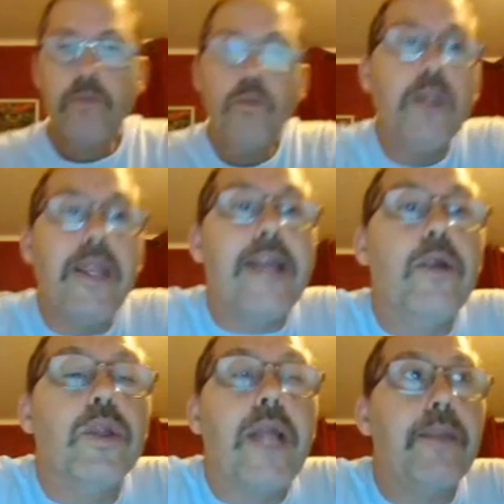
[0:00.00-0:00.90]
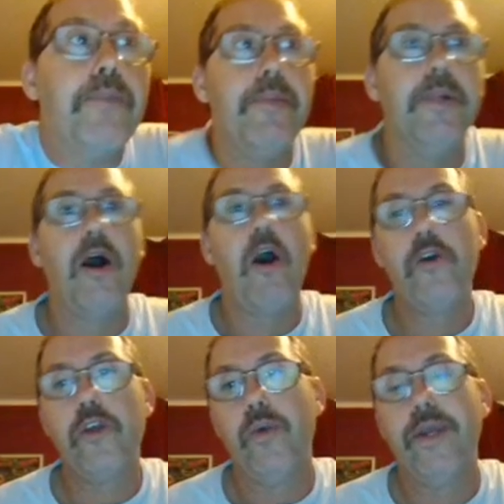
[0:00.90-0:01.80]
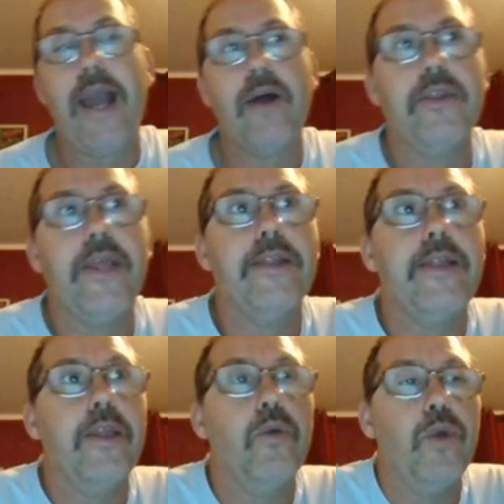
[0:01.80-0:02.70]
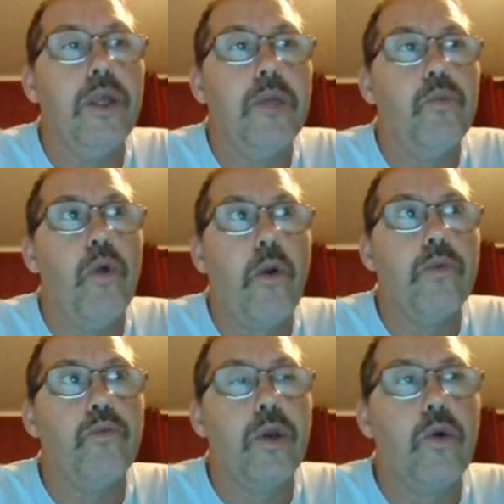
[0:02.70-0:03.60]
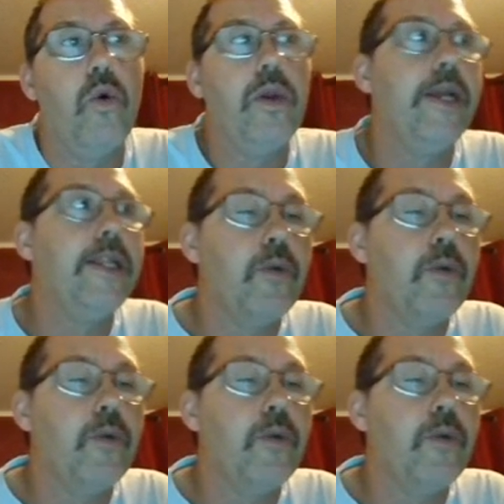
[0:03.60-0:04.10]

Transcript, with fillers: Now, I know a lot of people are arguing out there that they really weren't recording it.